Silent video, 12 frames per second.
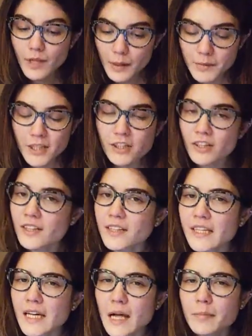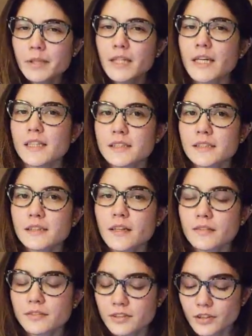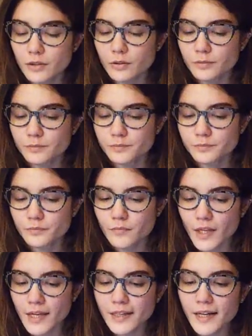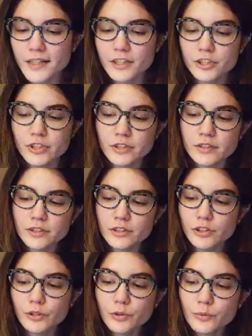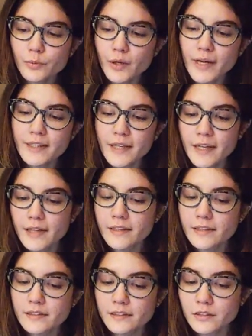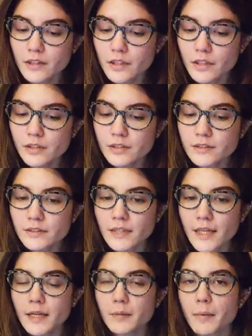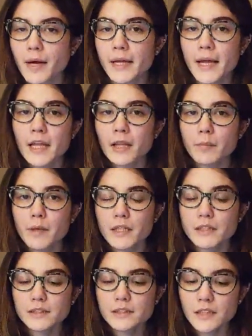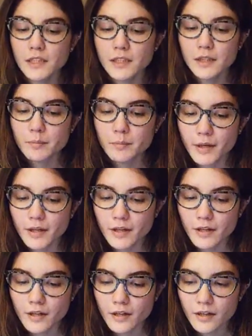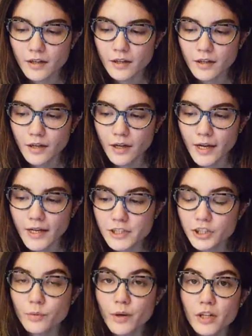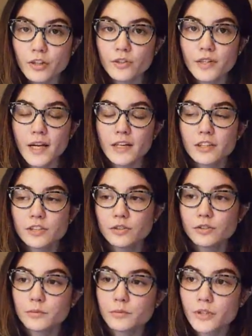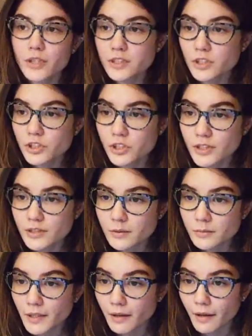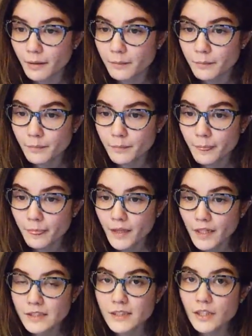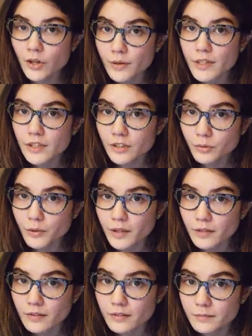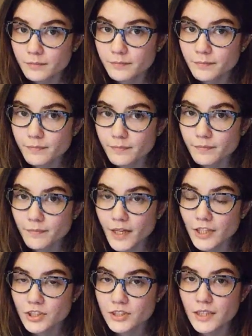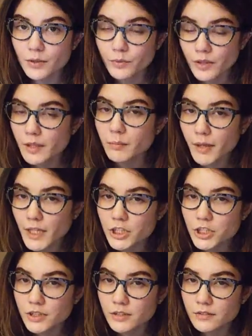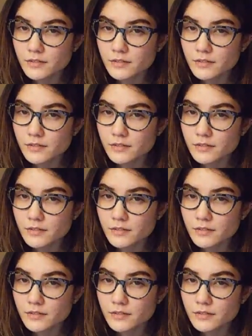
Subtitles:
I'm not good at that complicated stuff, so I kind of just do what I can and stay in my element. But I do want to learn how to do some crazy shit sometime, because I know I can do it. I just get really impatient.